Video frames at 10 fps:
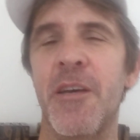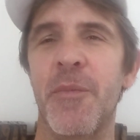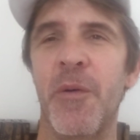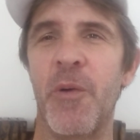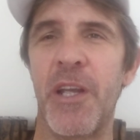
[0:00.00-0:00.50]

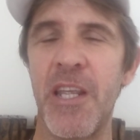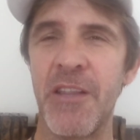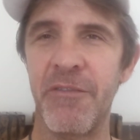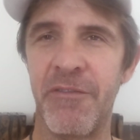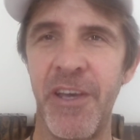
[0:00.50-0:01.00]
But working in
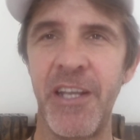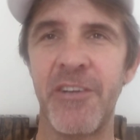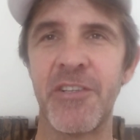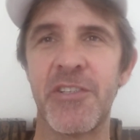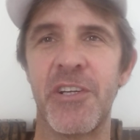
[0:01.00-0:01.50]
the vet
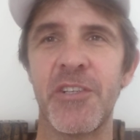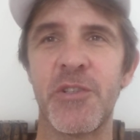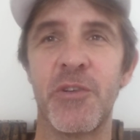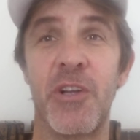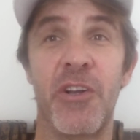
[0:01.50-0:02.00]
industry, I
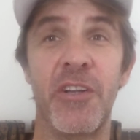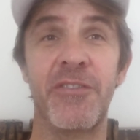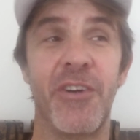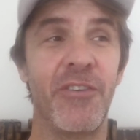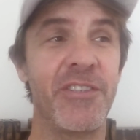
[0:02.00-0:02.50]
saw a lot of
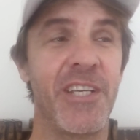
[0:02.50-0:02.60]
dogs,